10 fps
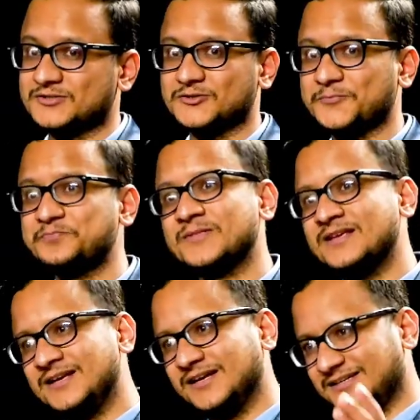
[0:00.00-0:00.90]
So
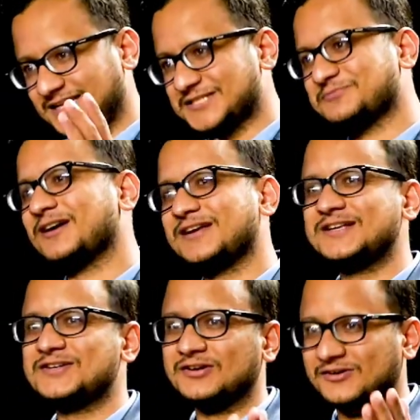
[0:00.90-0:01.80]
tax
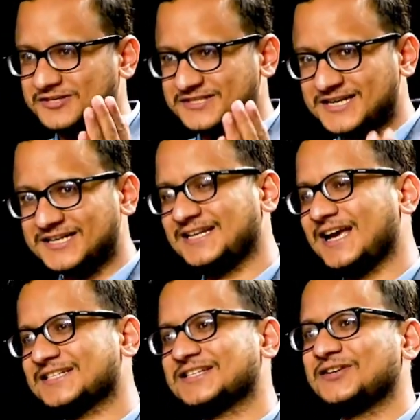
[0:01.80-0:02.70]
planning, understanding
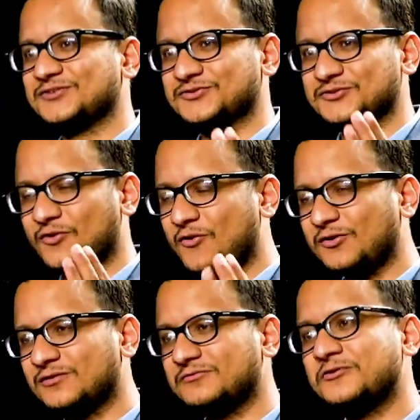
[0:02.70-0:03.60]
tax should
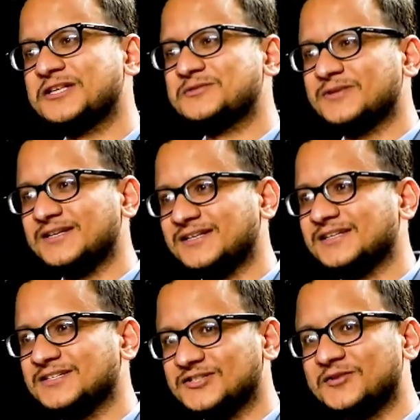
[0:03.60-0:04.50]
always be
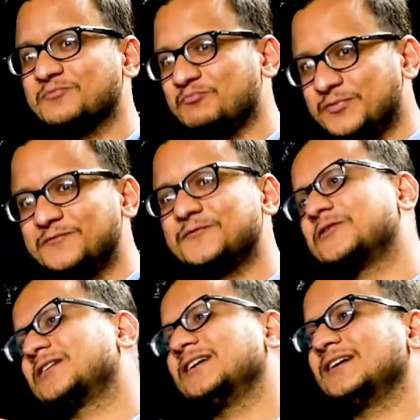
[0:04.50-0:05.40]
done
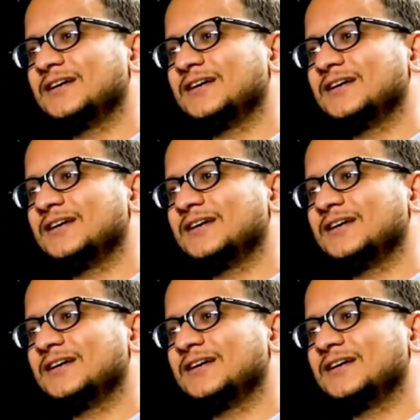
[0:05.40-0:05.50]
before